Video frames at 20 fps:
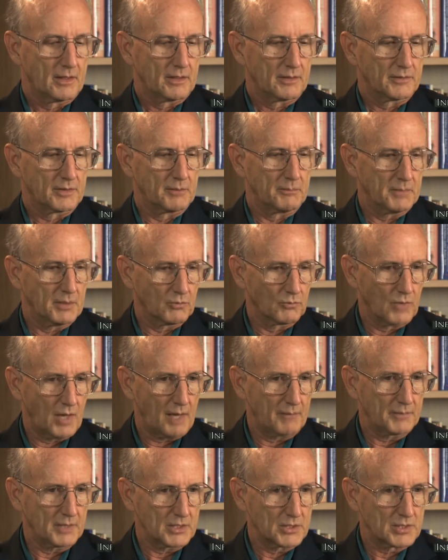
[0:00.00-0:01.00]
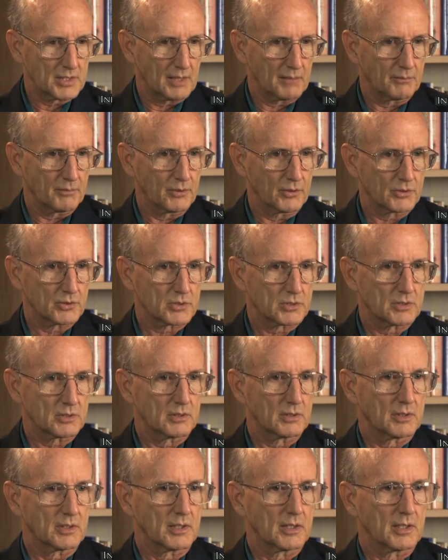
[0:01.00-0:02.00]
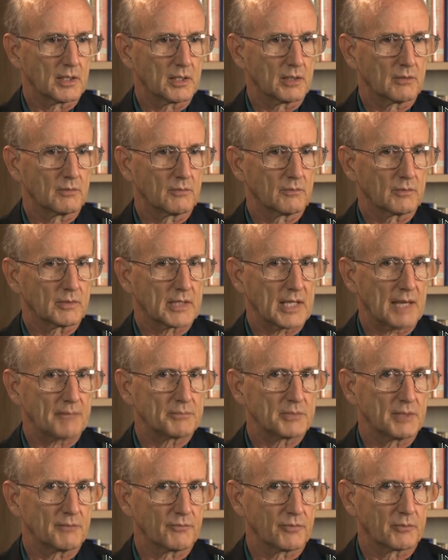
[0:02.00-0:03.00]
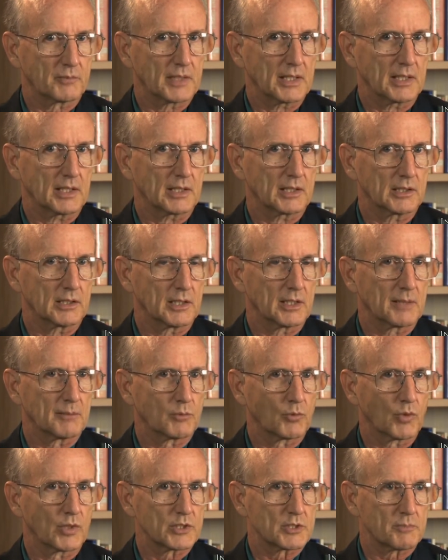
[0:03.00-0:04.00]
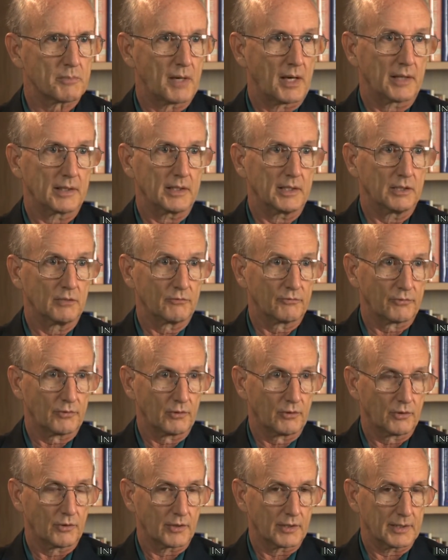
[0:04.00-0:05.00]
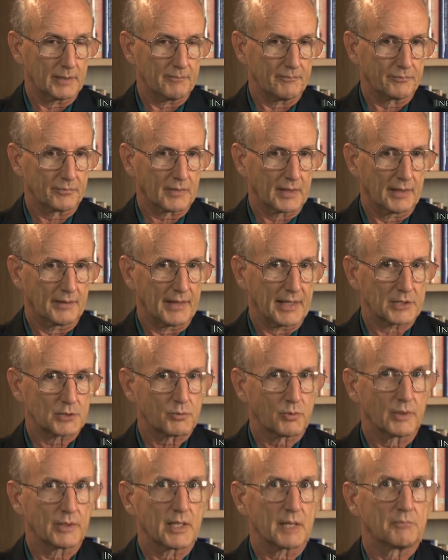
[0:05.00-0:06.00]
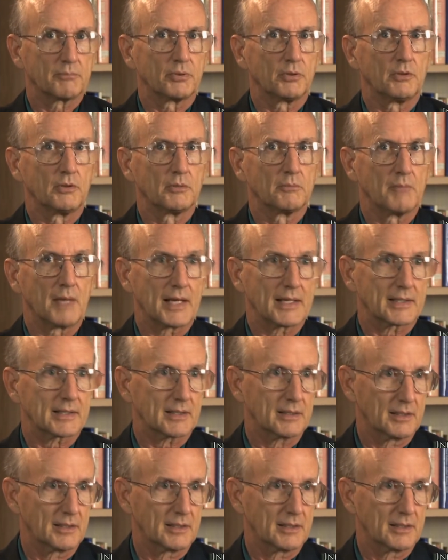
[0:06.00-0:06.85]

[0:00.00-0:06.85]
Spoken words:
that Mitt Romney's numbers kept him from getting into number 1 spot in Florida. And that's where they pulled Mike